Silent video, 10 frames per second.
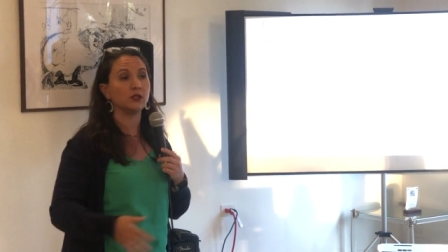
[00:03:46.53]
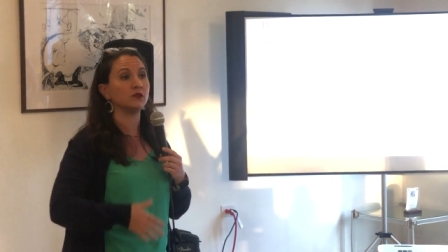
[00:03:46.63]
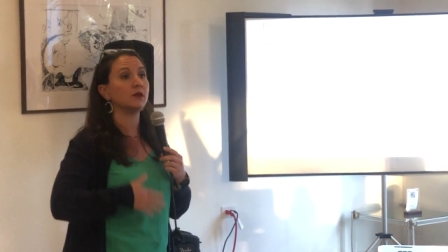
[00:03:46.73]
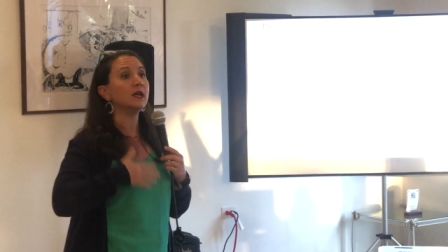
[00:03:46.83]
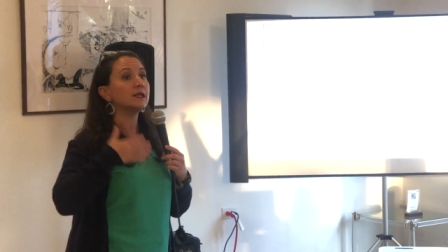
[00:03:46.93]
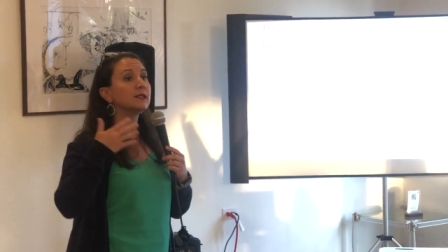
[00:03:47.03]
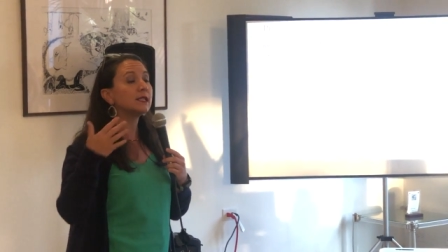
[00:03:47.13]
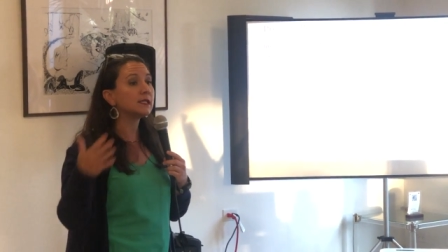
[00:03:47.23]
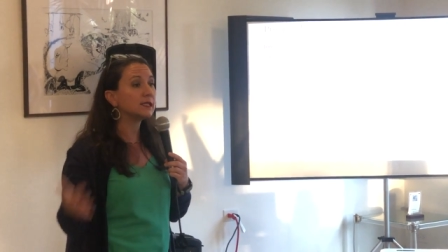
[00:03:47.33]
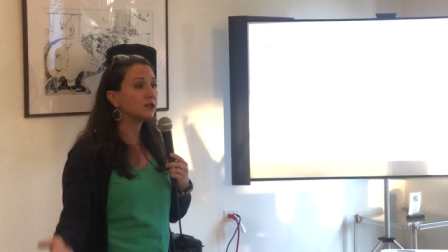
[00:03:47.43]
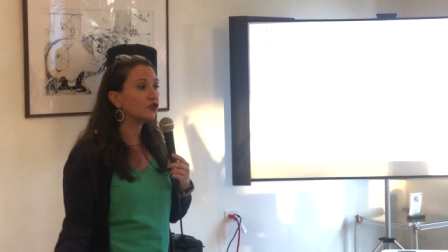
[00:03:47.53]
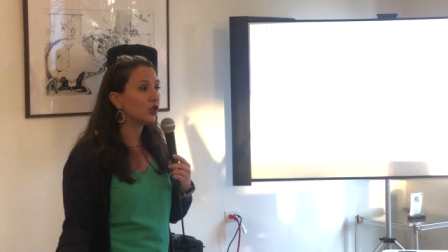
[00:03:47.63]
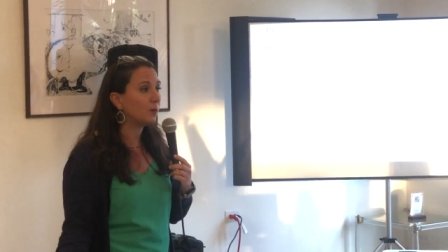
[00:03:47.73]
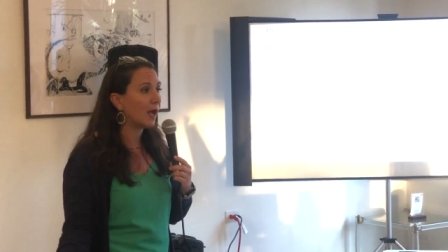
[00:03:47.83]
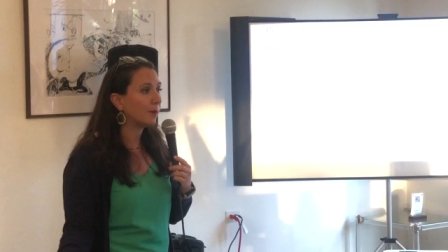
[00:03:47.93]
We do
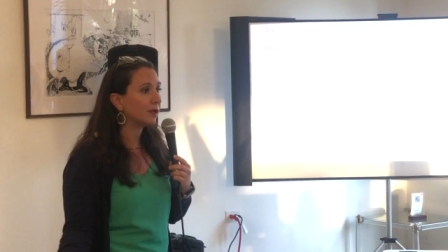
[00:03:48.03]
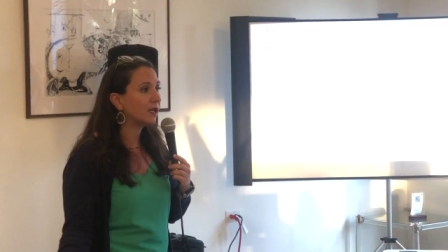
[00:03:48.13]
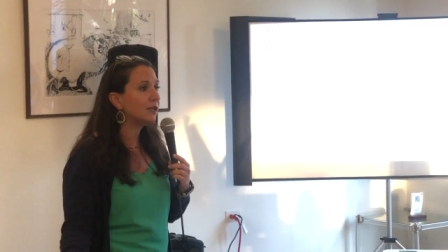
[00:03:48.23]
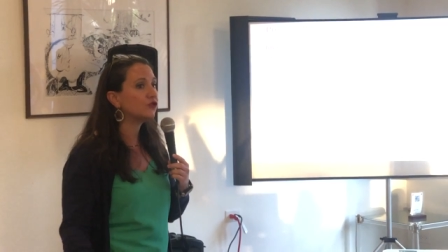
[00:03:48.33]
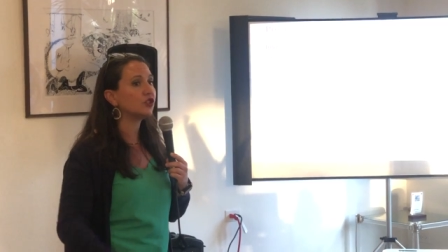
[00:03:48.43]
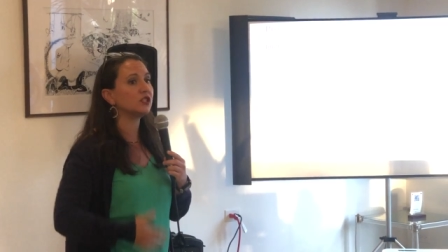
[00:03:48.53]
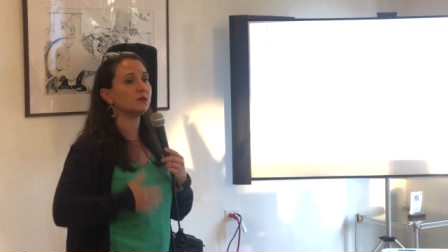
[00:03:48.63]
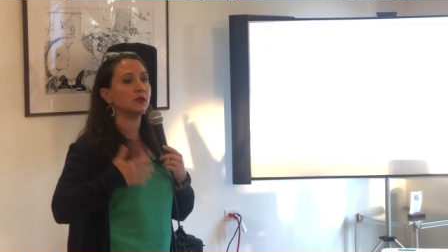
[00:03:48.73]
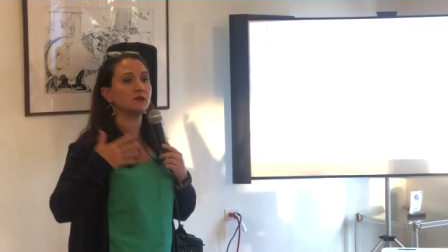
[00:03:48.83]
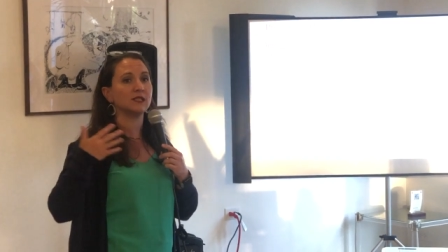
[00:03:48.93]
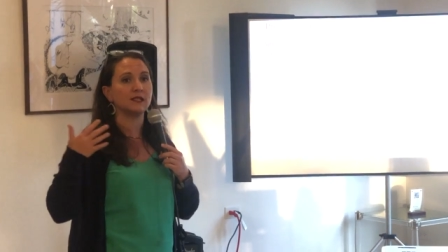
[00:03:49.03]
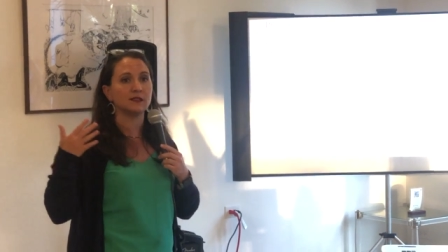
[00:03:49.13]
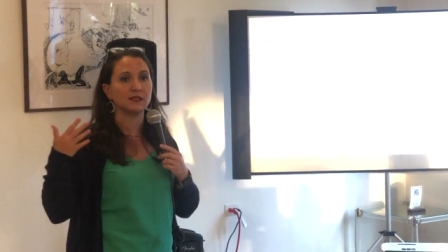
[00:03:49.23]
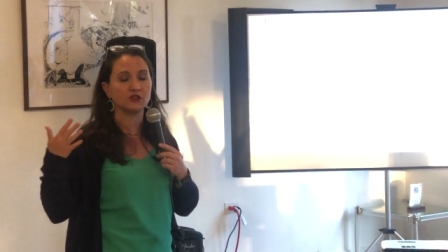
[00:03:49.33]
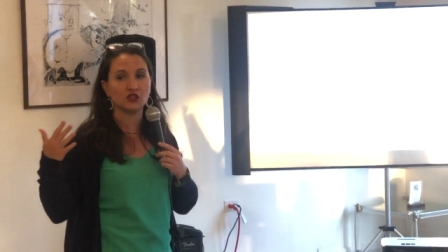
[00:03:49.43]
citizenship applications, we do
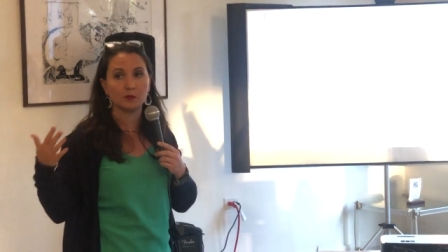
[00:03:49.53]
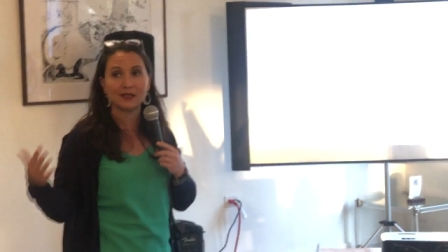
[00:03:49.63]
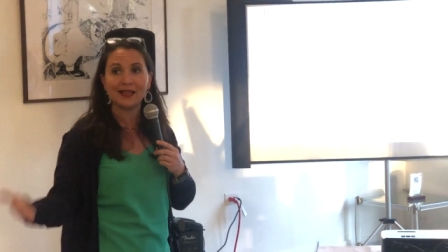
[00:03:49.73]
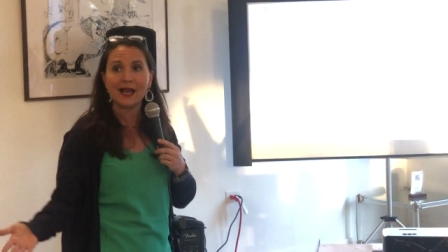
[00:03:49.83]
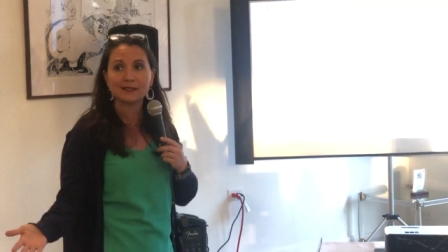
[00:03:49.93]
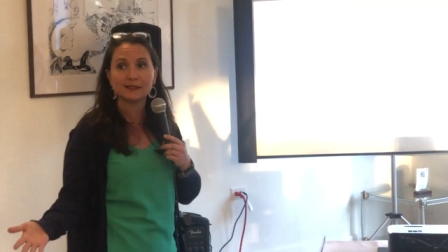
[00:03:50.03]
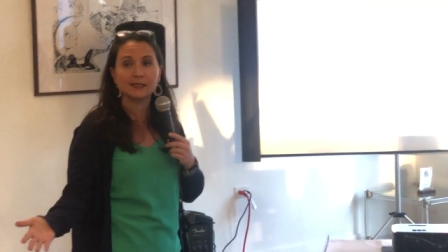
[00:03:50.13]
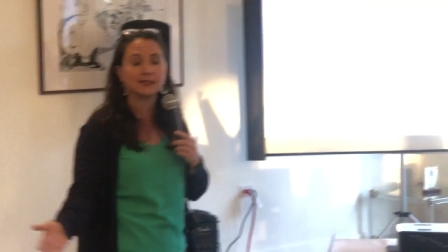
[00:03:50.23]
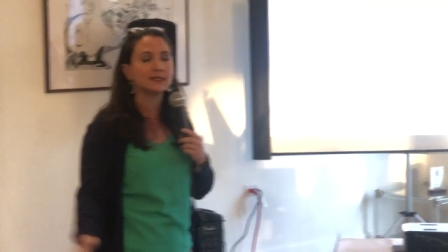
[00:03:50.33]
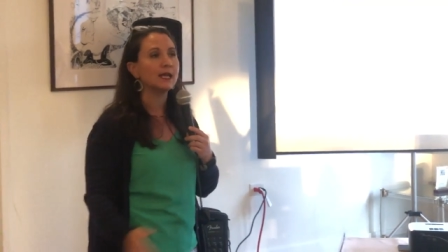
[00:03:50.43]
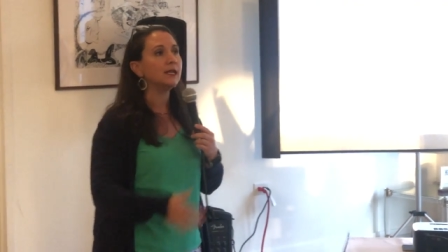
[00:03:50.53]
citizenship classes.